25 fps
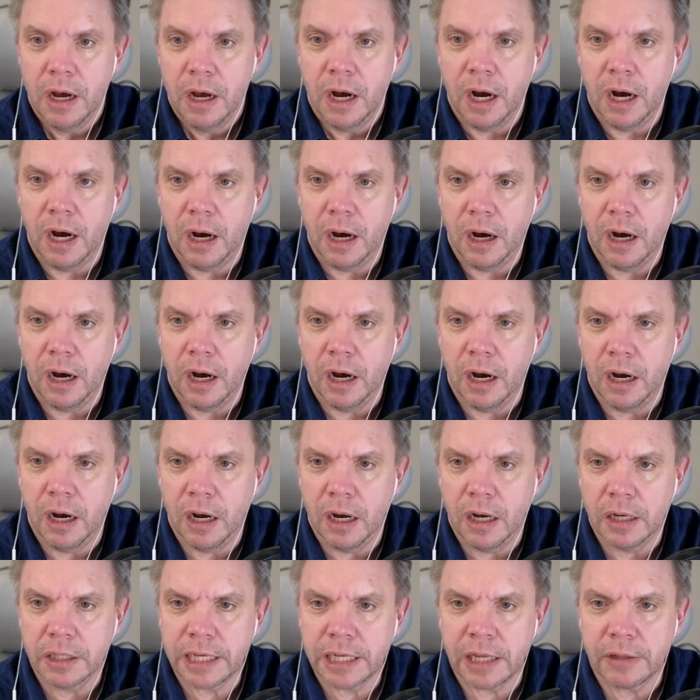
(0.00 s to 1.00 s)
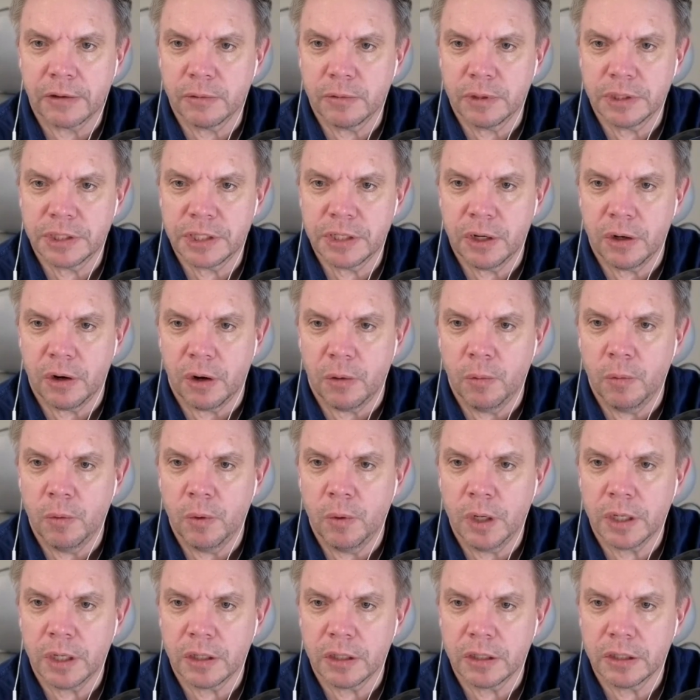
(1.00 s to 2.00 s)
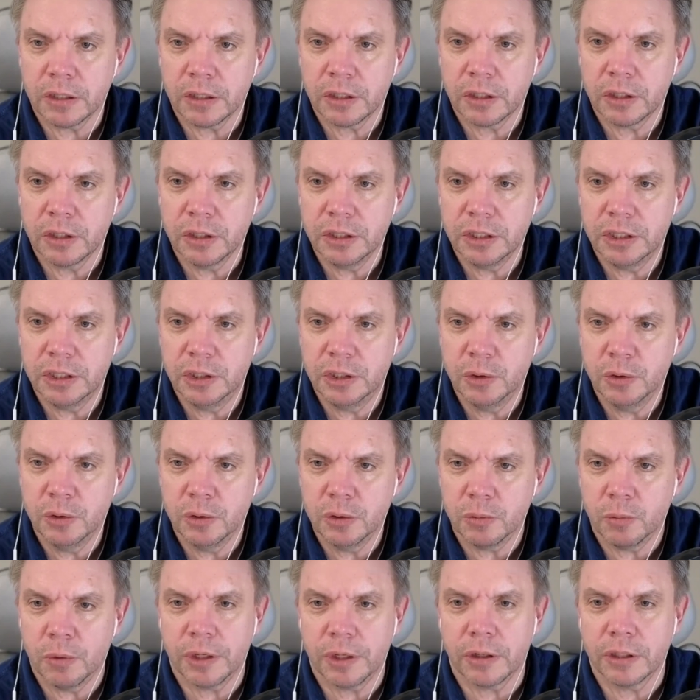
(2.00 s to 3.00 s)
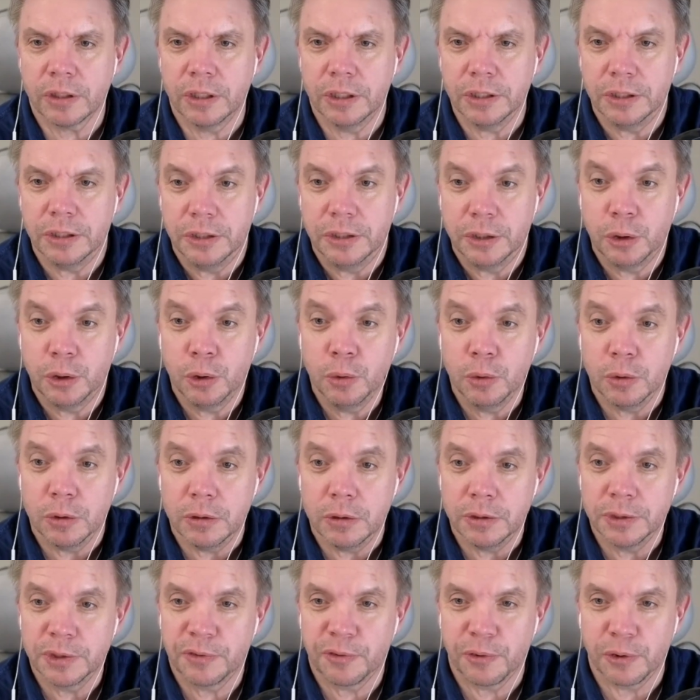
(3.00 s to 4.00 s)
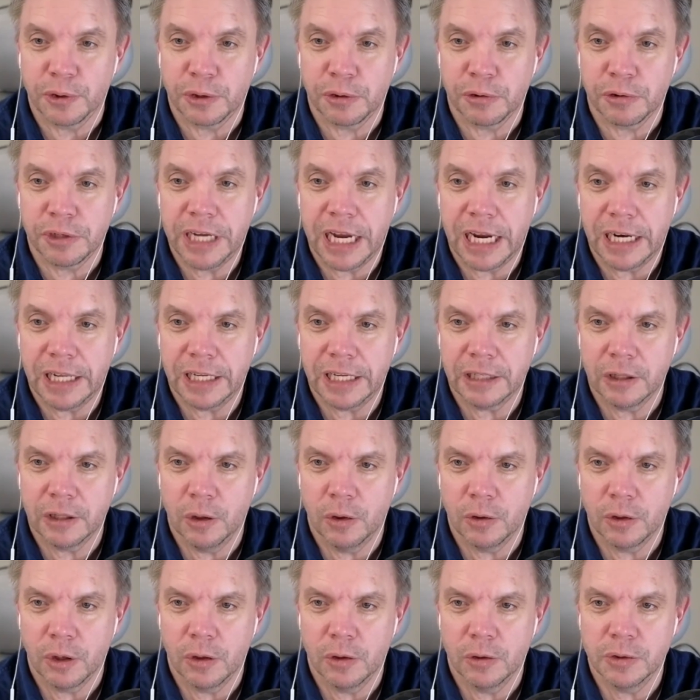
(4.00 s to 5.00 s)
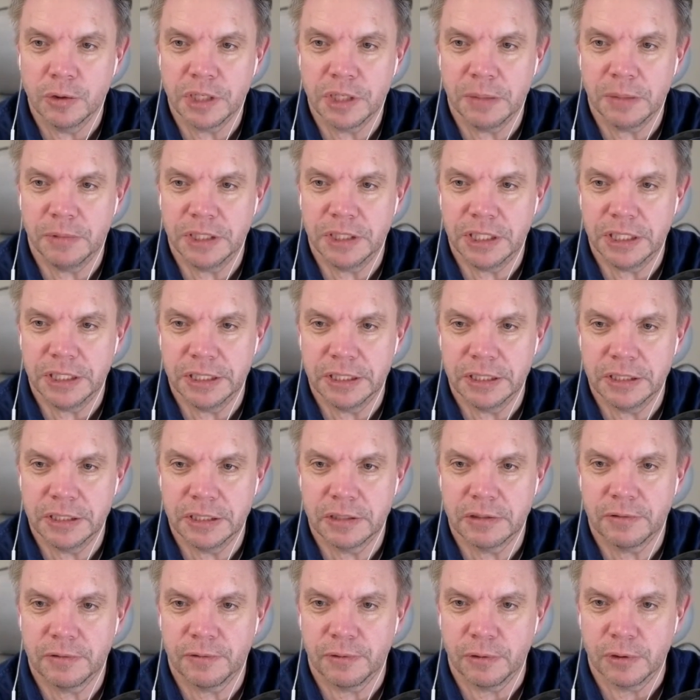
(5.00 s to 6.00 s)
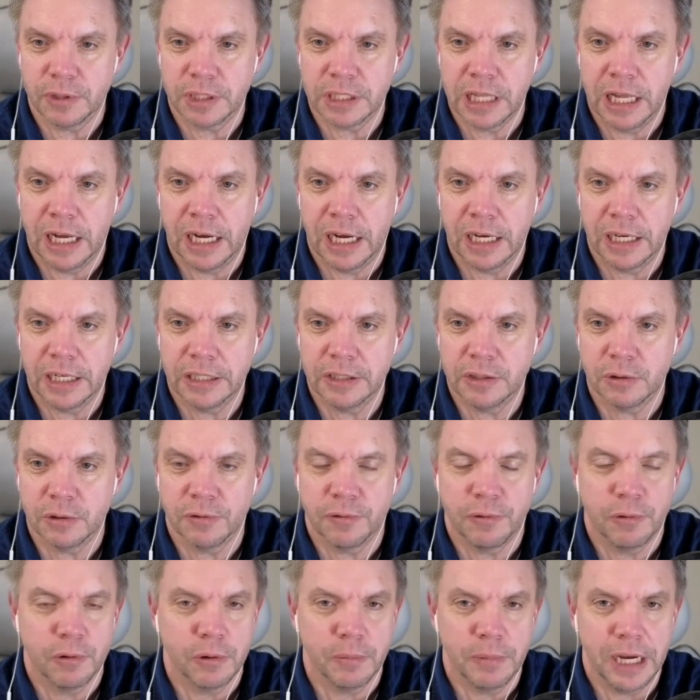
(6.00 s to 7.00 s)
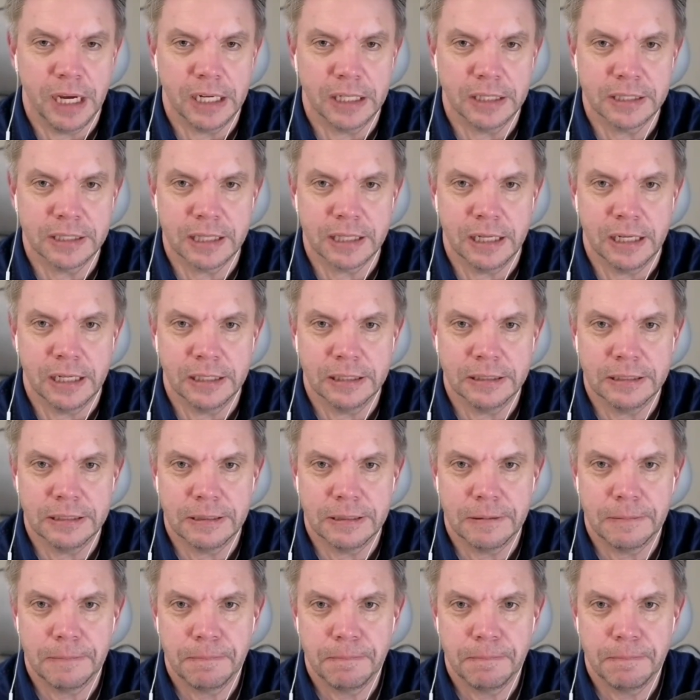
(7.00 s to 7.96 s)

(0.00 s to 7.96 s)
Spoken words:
Catherine wants to know what are good tools for creating logos, images for slides or formatted slides?